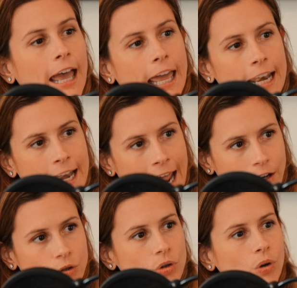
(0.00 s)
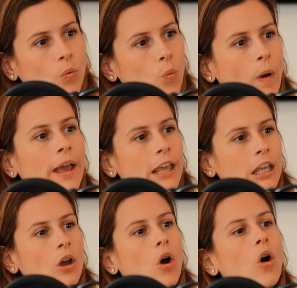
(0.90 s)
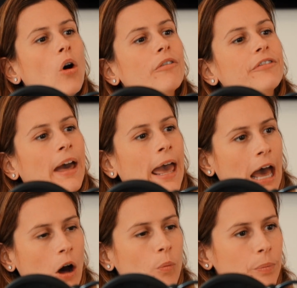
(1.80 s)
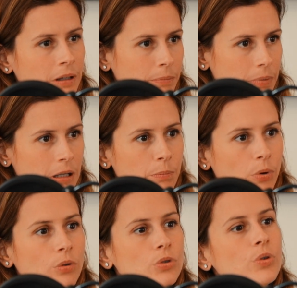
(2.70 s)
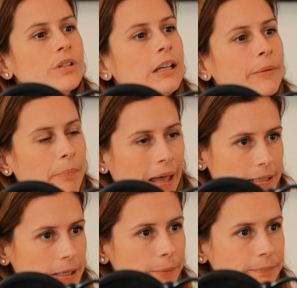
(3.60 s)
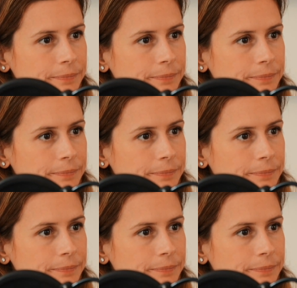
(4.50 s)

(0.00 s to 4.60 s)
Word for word: a natural way of helping people to sleep better.